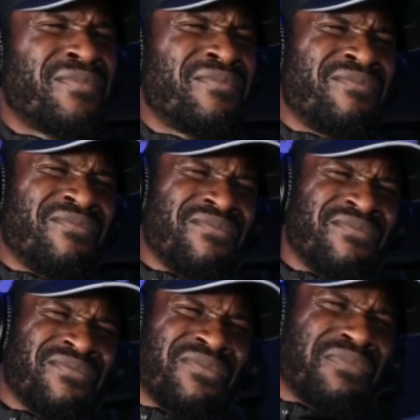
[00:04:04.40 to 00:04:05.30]

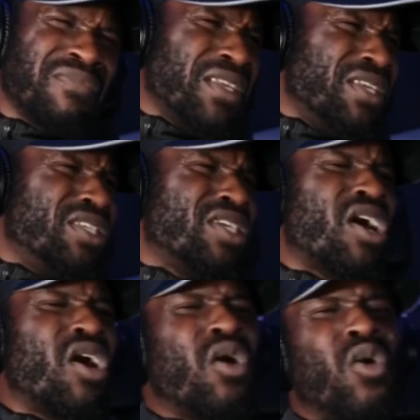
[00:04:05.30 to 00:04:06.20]
Mm.
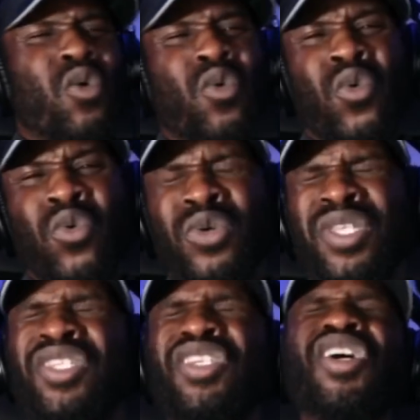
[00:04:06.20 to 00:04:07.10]
Yo,
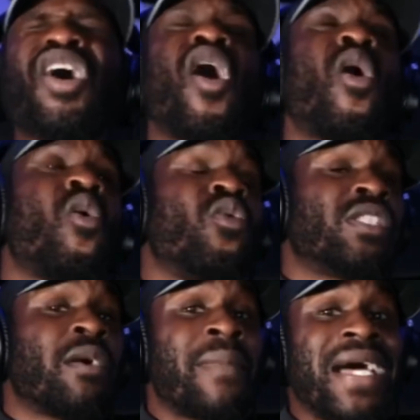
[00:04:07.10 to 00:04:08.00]
yo.
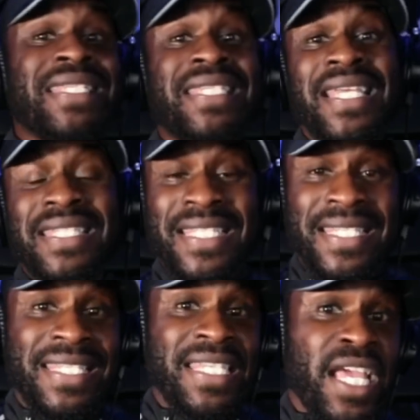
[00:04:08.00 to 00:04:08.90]
The man said
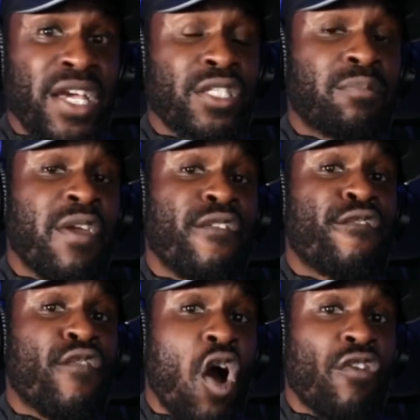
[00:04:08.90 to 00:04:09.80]
this year has been
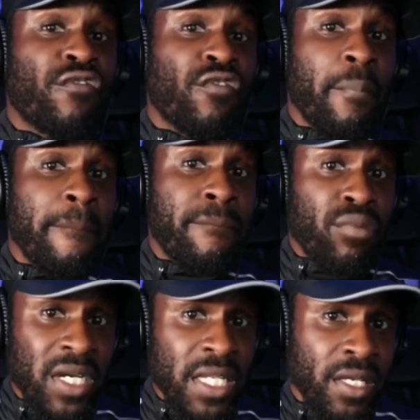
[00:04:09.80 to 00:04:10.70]
far from
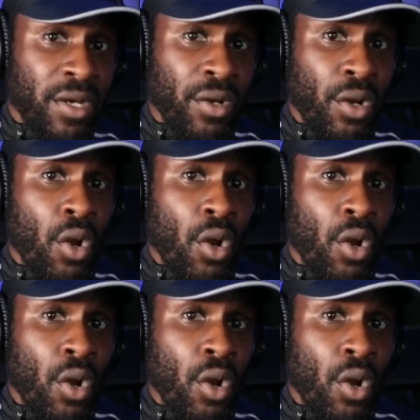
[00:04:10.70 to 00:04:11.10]
brilliant.